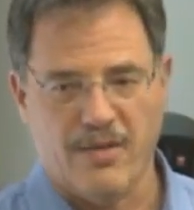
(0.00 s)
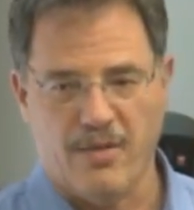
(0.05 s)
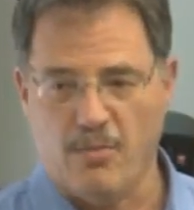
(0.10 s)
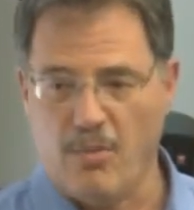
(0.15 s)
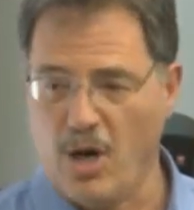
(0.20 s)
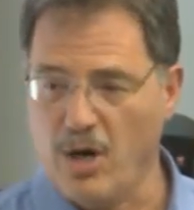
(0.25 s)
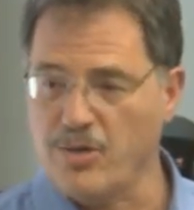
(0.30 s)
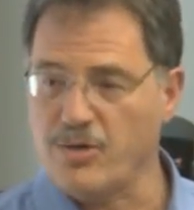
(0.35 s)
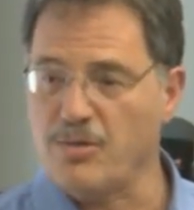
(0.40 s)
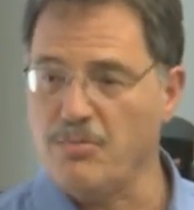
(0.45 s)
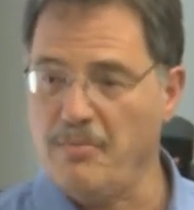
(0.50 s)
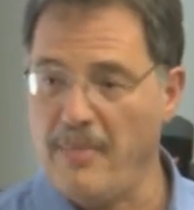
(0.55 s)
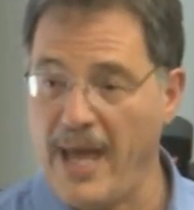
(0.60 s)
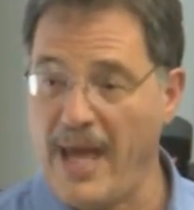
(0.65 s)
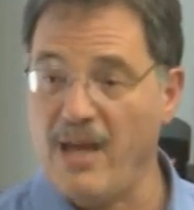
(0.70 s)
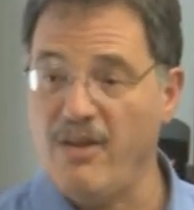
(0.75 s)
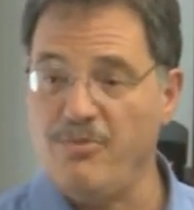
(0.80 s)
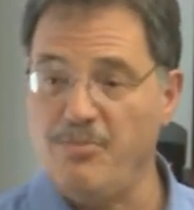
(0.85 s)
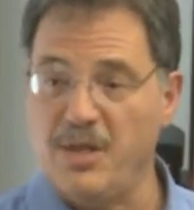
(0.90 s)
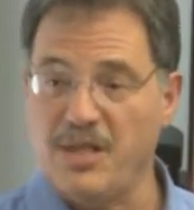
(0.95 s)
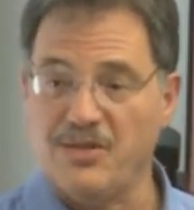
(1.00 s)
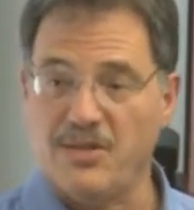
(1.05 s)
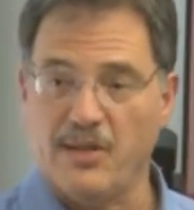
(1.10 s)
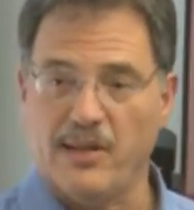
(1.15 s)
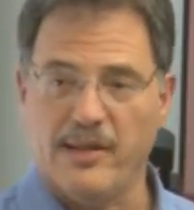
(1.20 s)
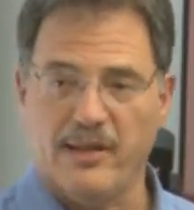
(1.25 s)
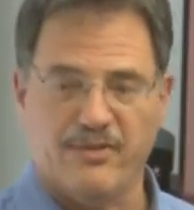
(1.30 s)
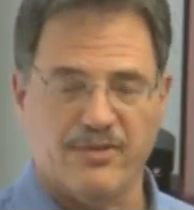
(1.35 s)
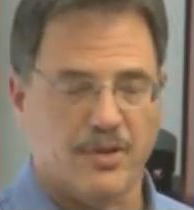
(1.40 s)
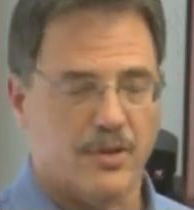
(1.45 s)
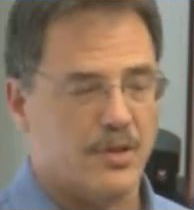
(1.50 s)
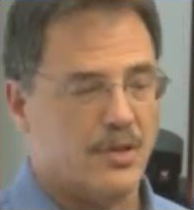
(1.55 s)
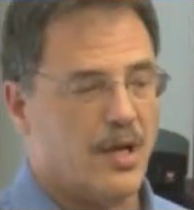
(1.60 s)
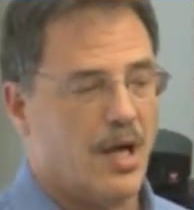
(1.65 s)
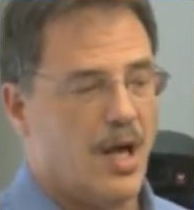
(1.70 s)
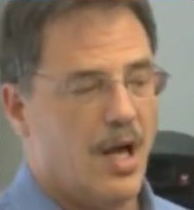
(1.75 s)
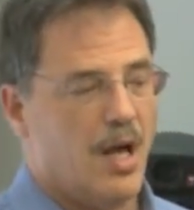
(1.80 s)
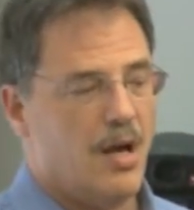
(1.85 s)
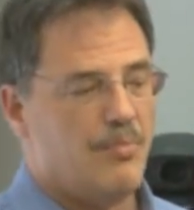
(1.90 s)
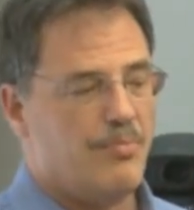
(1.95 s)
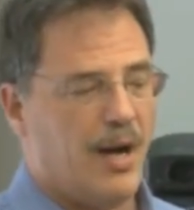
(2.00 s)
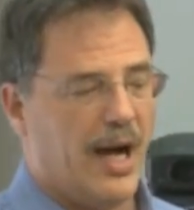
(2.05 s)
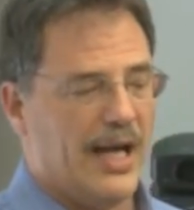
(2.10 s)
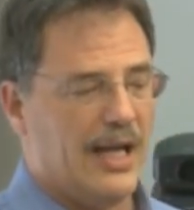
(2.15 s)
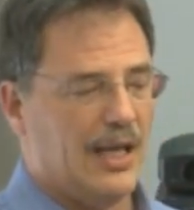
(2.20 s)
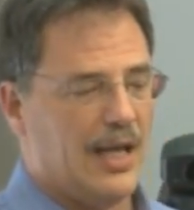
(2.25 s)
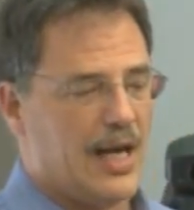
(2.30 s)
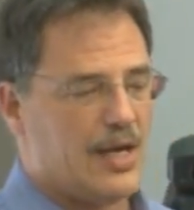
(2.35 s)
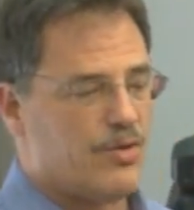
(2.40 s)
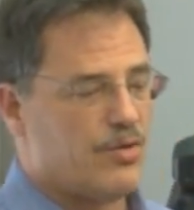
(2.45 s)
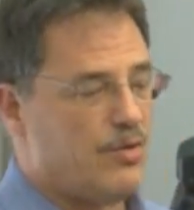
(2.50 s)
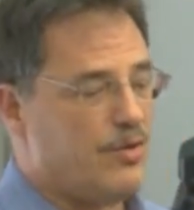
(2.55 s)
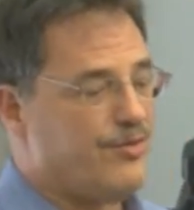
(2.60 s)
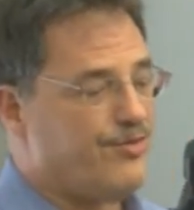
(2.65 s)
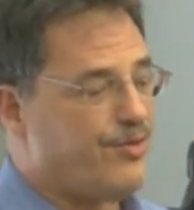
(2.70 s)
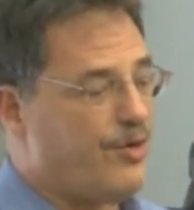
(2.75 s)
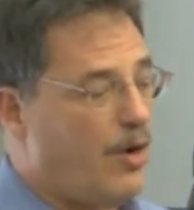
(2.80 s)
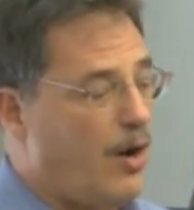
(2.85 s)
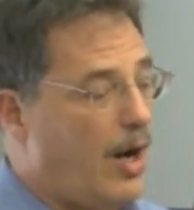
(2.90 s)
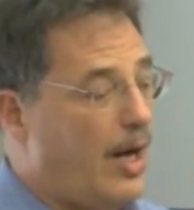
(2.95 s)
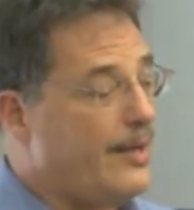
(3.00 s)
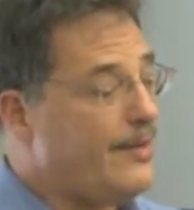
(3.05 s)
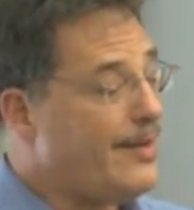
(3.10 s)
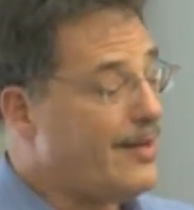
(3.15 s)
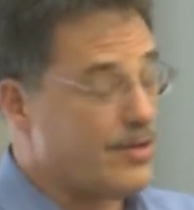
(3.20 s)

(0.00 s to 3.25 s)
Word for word: the margin may have been delivered by electoral fraud.